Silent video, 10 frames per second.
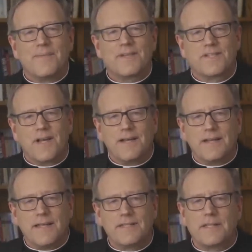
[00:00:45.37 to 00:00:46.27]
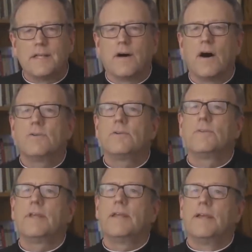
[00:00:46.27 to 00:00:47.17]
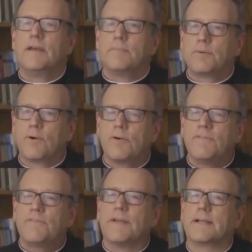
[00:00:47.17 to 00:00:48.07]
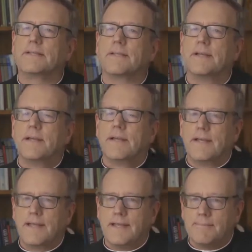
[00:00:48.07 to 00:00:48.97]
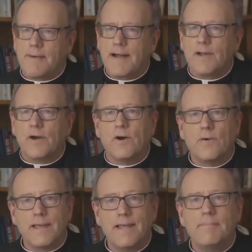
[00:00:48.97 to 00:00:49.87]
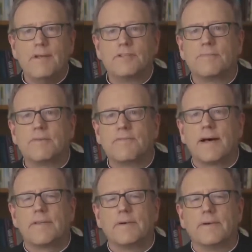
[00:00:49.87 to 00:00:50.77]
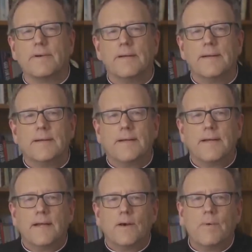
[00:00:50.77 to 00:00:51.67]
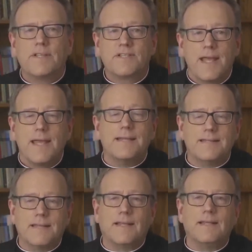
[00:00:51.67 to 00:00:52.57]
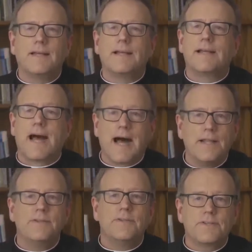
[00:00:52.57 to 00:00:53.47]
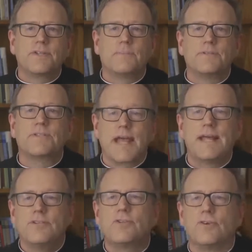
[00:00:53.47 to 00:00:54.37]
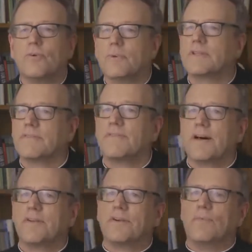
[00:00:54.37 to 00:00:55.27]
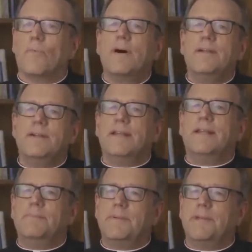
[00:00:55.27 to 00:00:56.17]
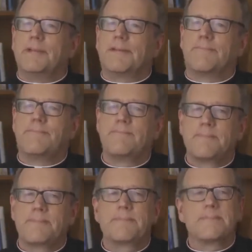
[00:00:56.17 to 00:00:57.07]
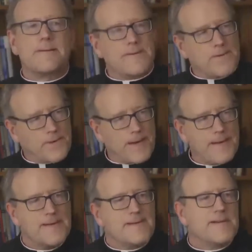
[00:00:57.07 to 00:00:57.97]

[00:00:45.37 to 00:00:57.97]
The Son is an utterly perfect imago, image of the Father. We say indeed, consubstantial with the Father, one in being. Okay?